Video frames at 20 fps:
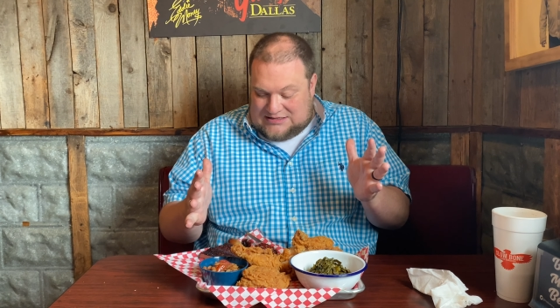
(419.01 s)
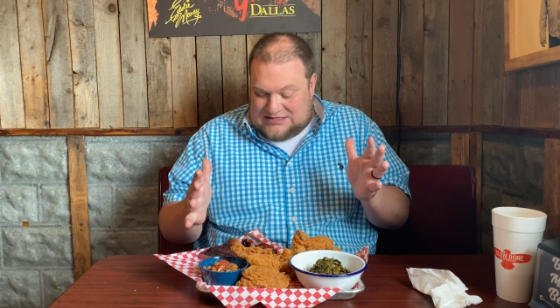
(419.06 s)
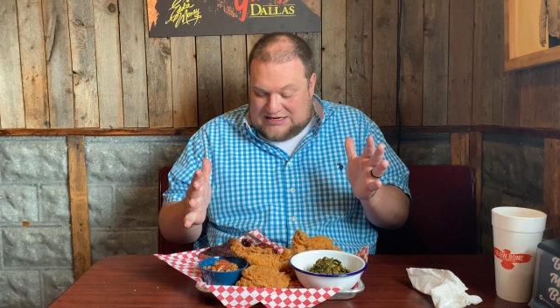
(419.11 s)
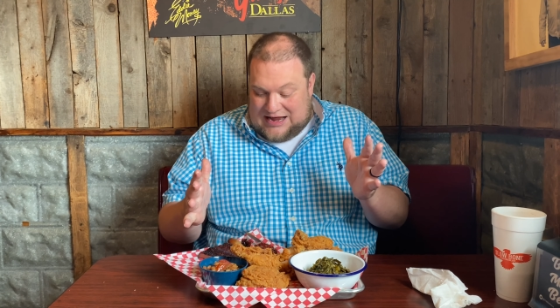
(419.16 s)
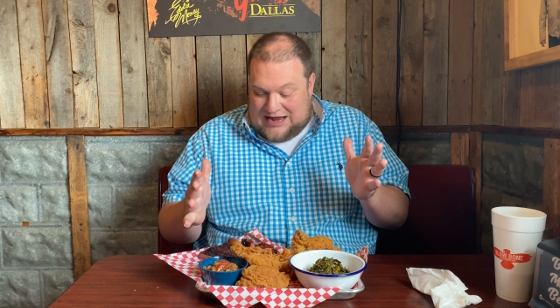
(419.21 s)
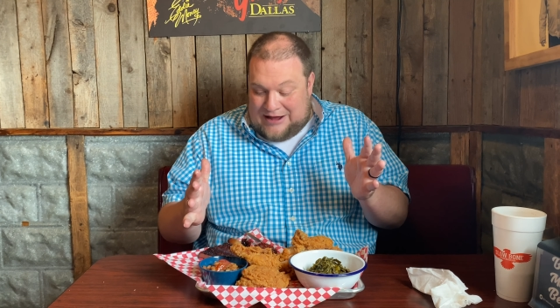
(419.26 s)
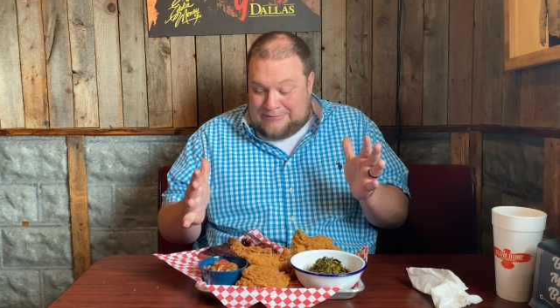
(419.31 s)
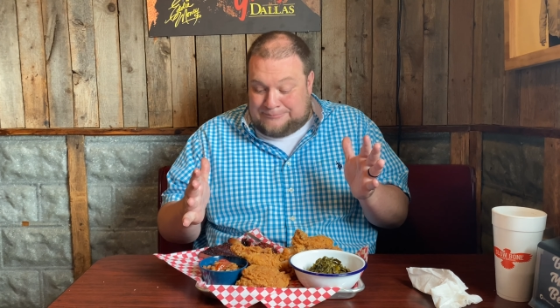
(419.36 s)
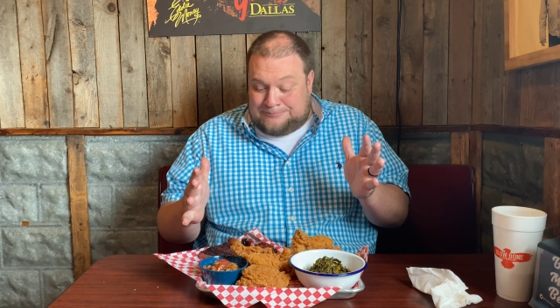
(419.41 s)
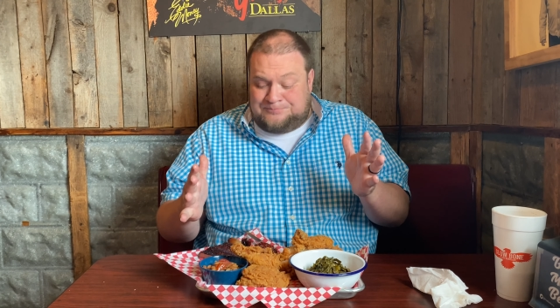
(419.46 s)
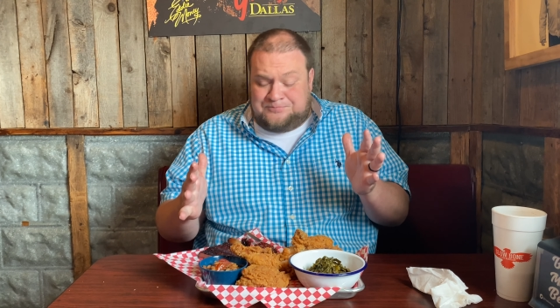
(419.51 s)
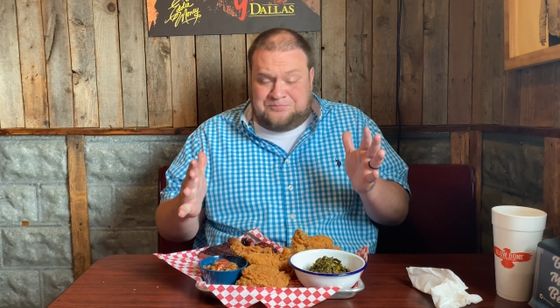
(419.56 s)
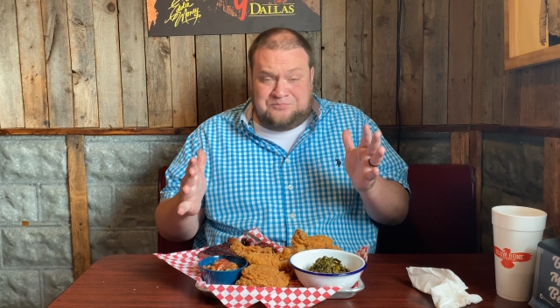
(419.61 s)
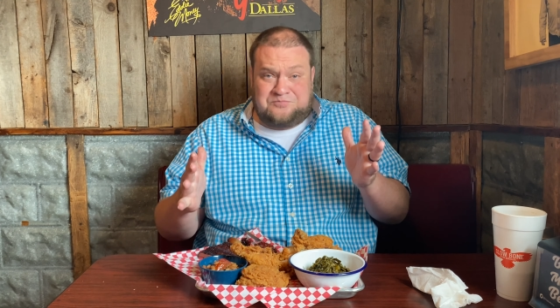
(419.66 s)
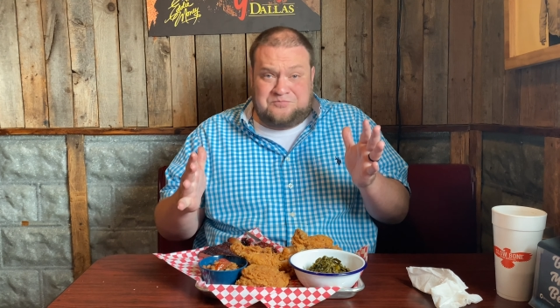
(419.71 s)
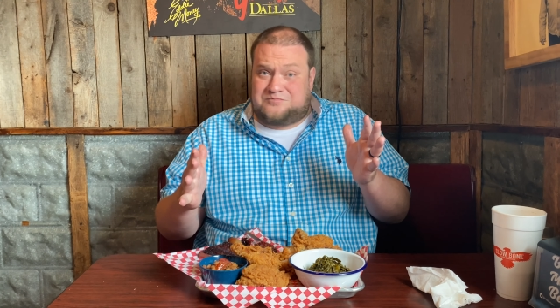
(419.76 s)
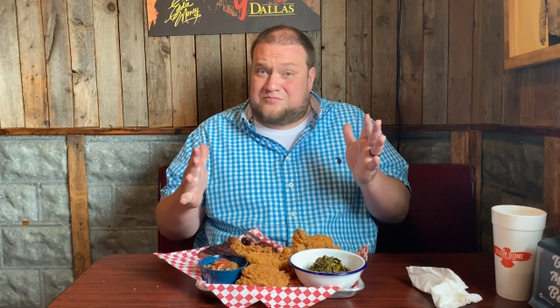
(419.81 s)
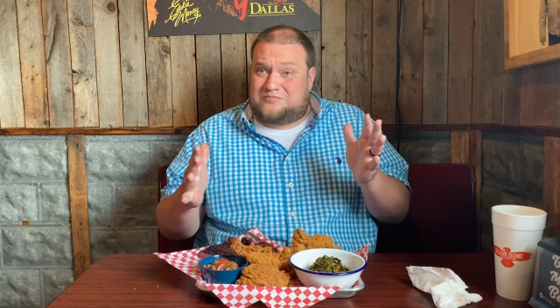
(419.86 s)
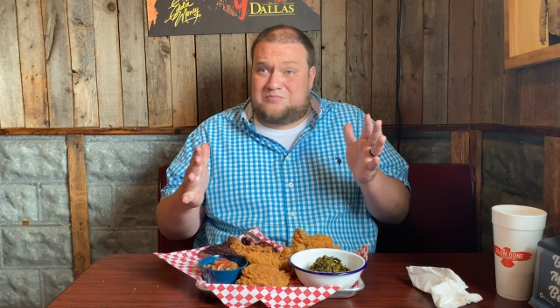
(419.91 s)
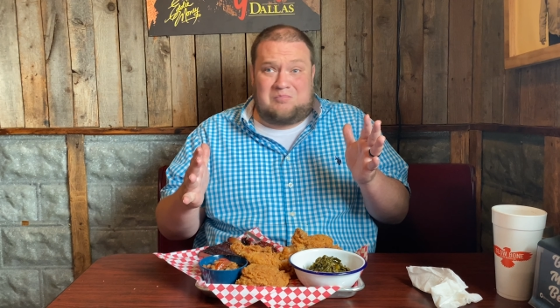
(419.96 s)
today,
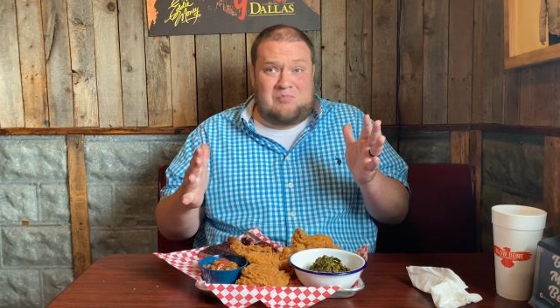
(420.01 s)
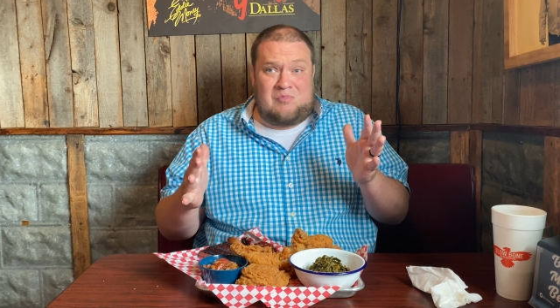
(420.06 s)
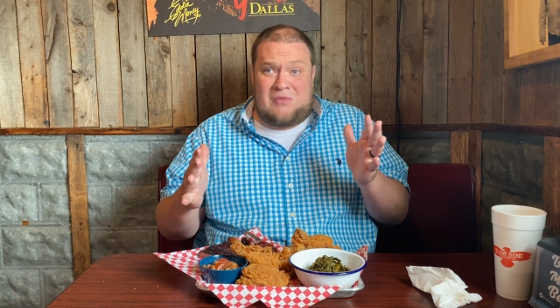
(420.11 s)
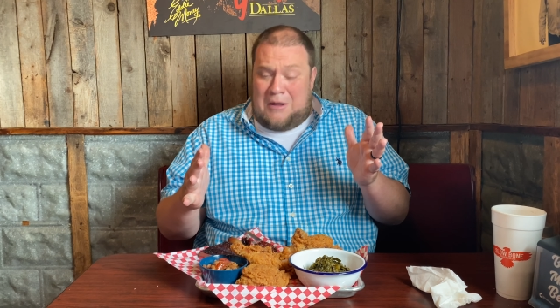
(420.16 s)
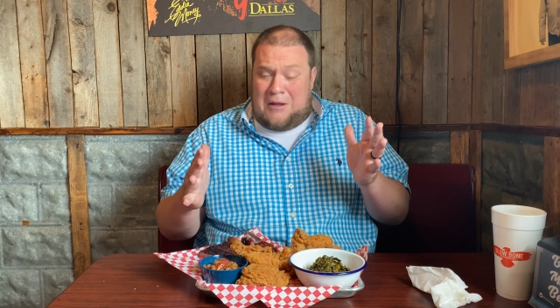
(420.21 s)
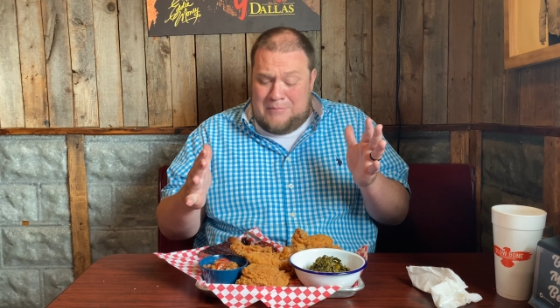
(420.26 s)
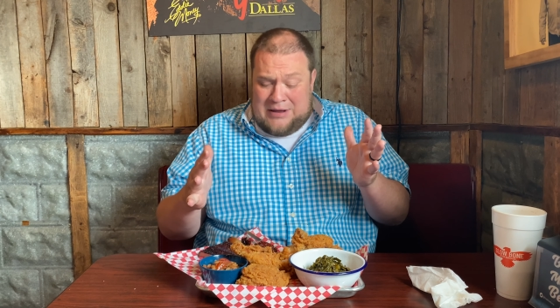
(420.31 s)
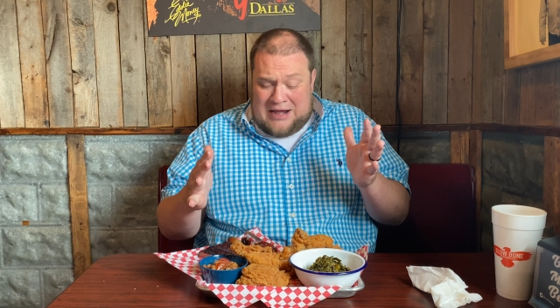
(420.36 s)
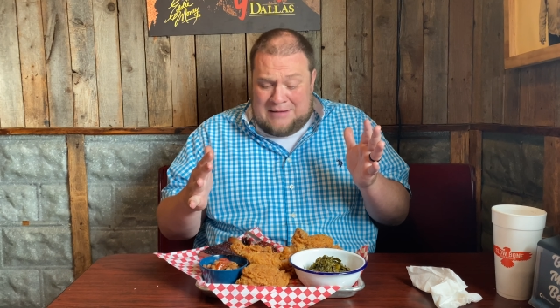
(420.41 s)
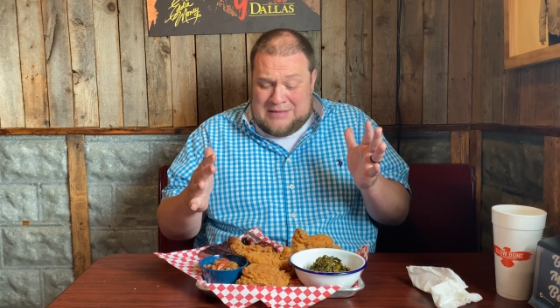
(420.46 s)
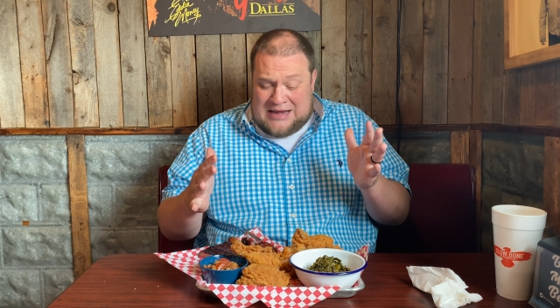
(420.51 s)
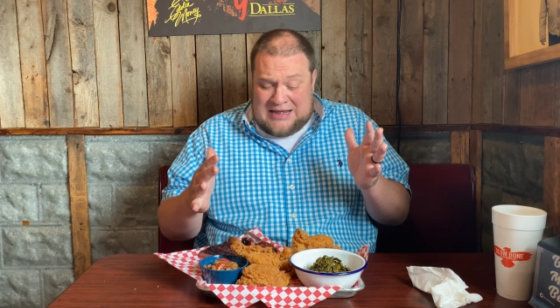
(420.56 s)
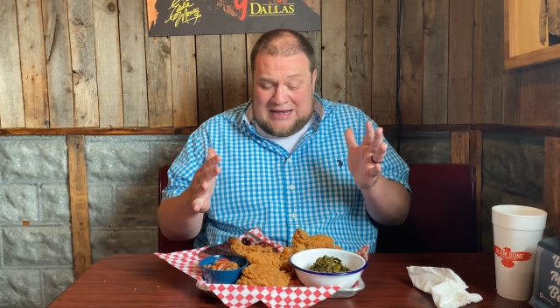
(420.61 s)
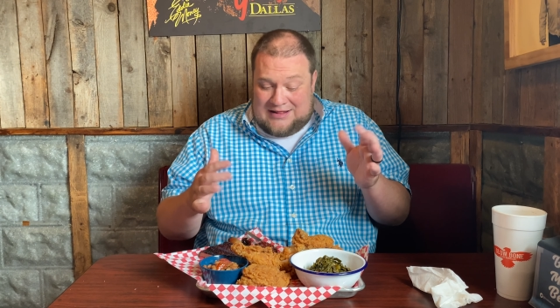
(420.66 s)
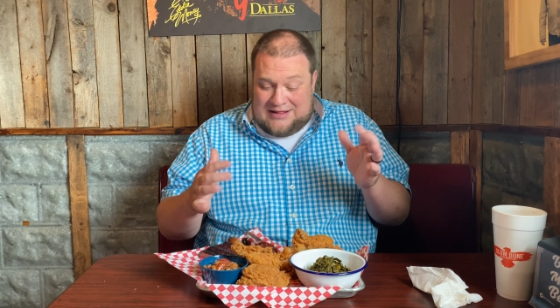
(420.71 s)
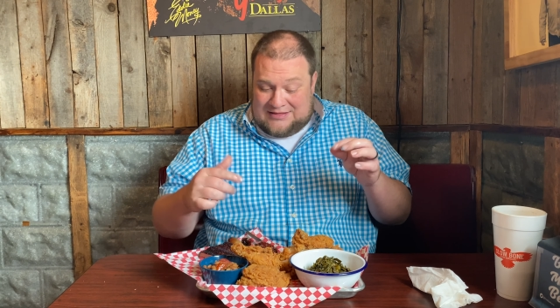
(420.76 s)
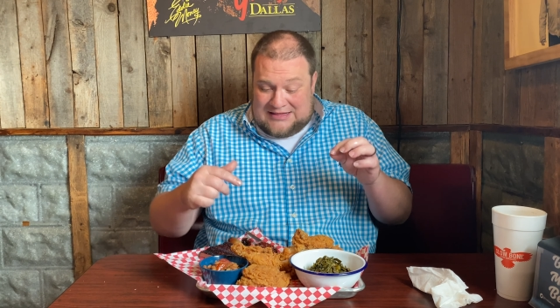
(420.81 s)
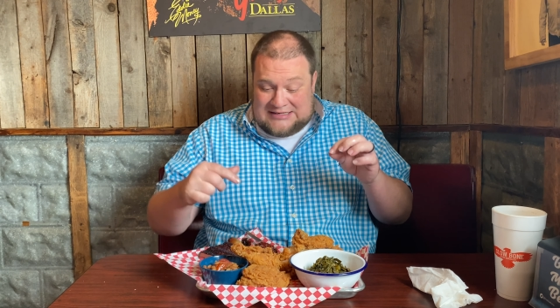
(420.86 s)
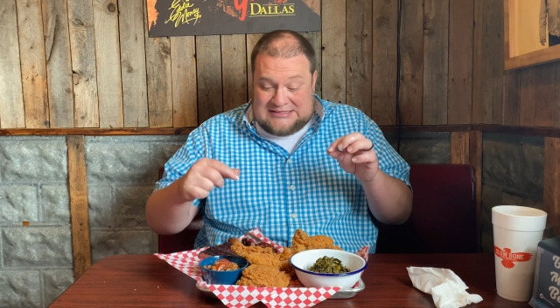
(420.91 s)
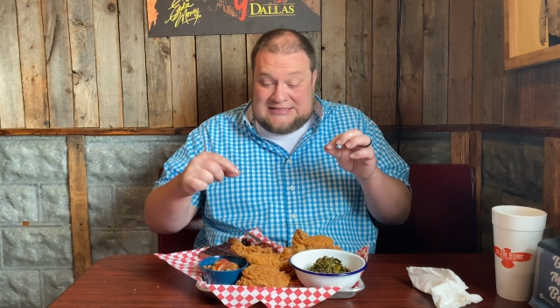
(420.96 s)
but I mean it.
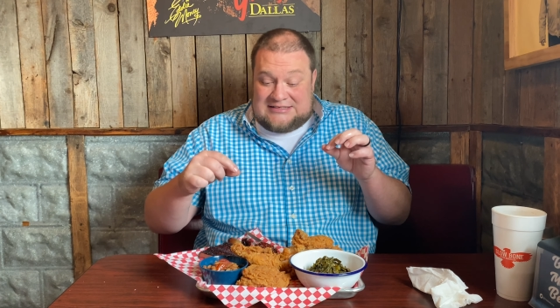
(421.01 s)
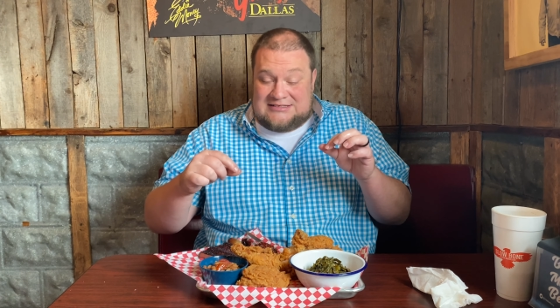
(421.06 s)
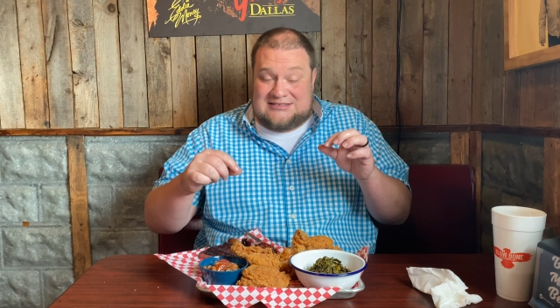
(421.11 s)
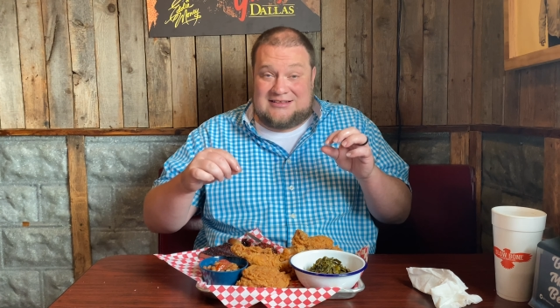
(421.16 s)
This is